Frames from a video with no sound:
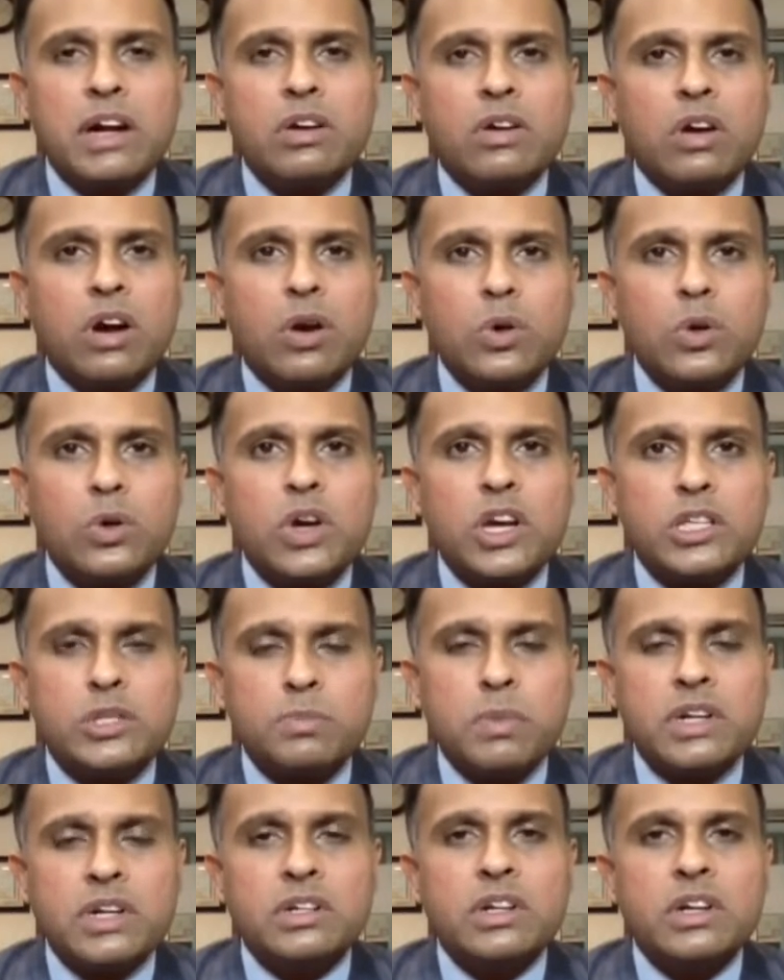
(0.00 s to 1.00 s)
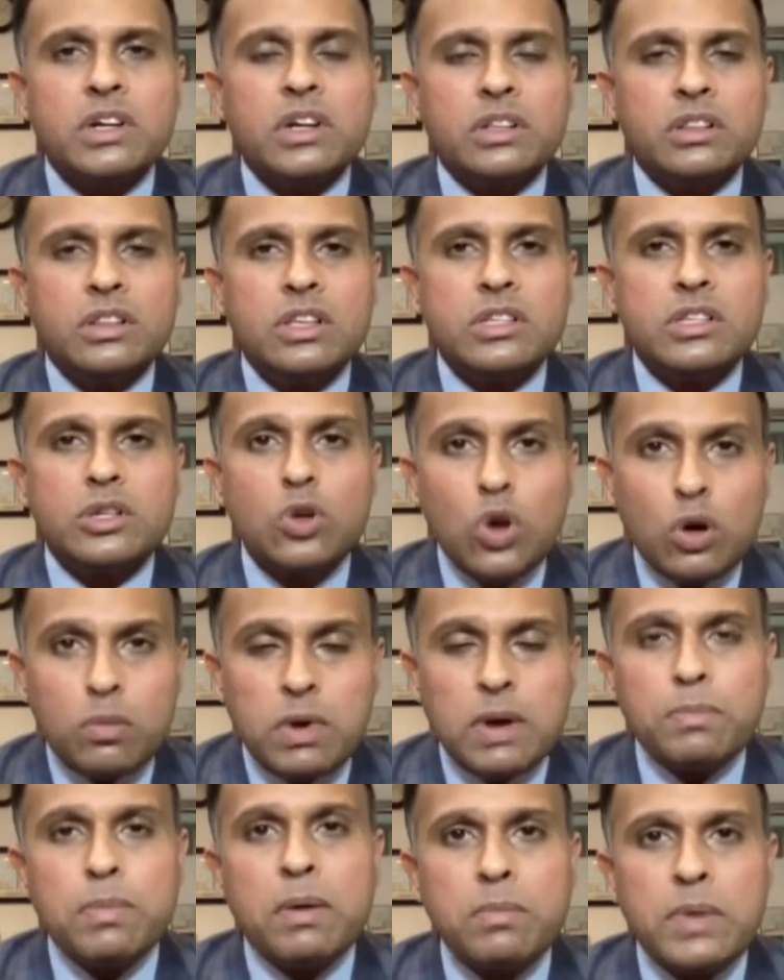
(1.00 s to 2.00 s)
or how do you expect these global
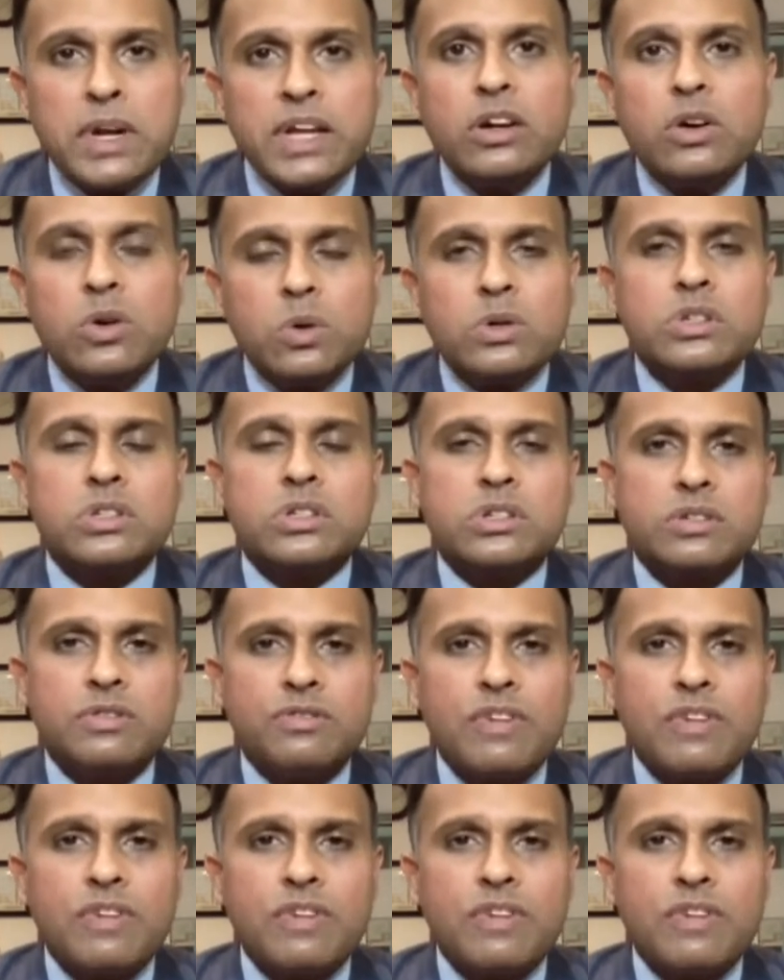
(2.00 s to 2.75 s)
public goods,